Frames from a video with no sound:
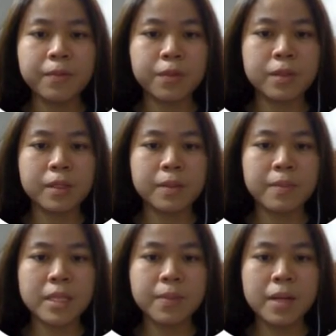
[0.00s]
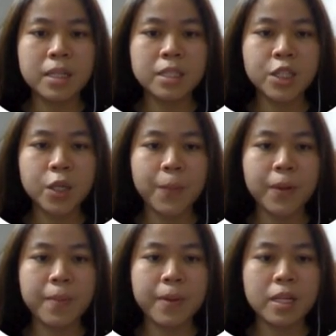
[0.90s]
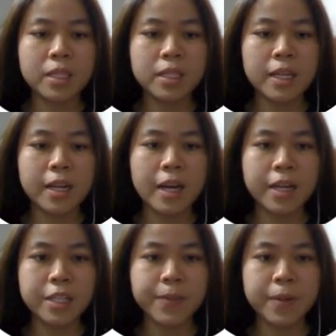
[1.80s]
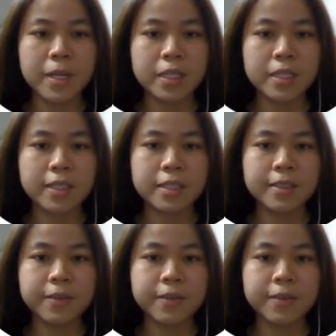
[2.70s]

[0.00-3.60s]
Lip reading: with the mass balance, component balance, and energy balance.